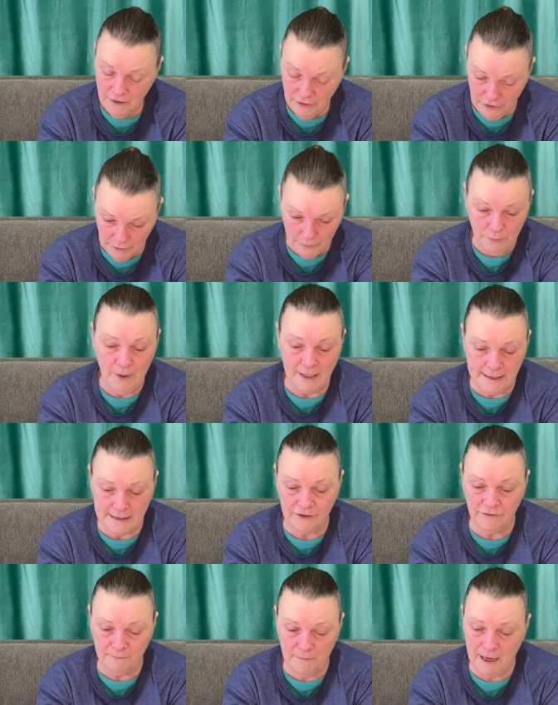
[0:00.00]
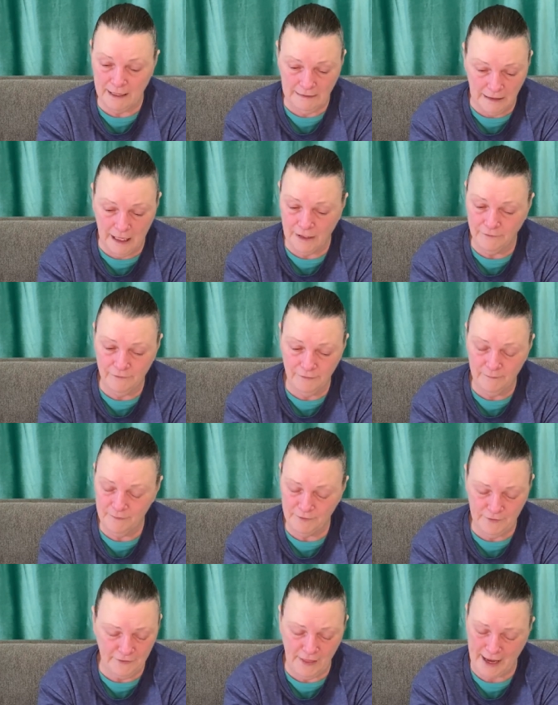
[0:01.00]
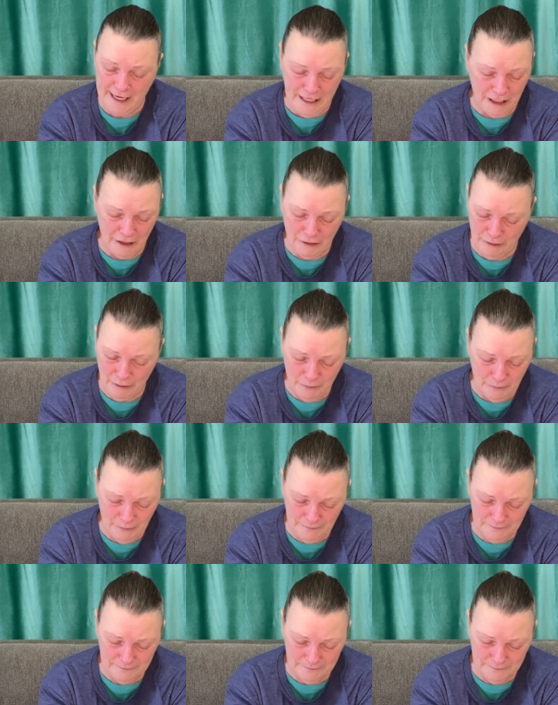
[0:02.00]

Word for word: the rest of my life thanking you